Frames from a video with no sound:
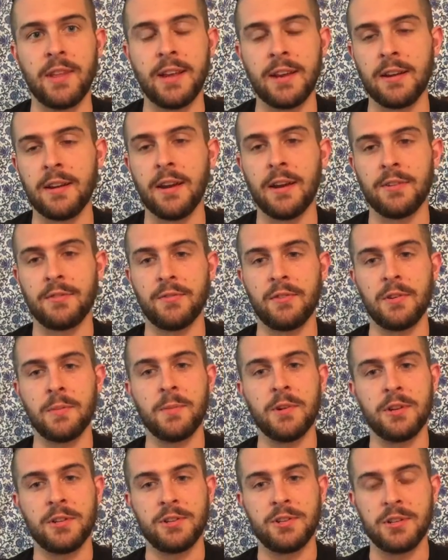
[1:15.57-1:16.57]
Thank you guys very
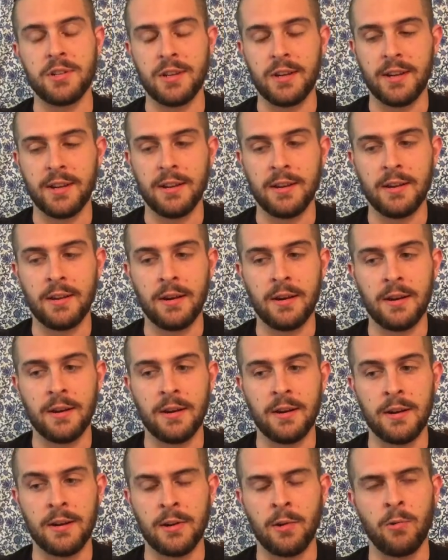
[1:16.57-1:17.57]
much. And
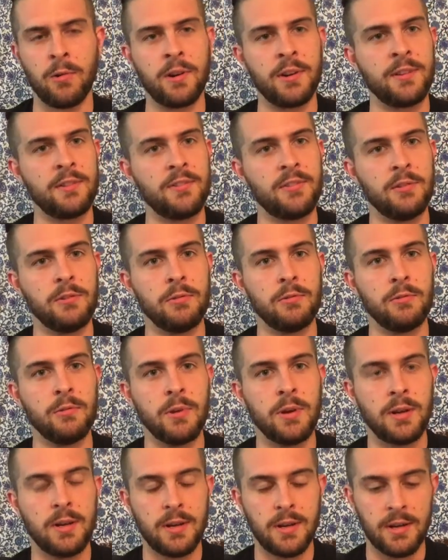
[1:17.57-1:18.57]
according to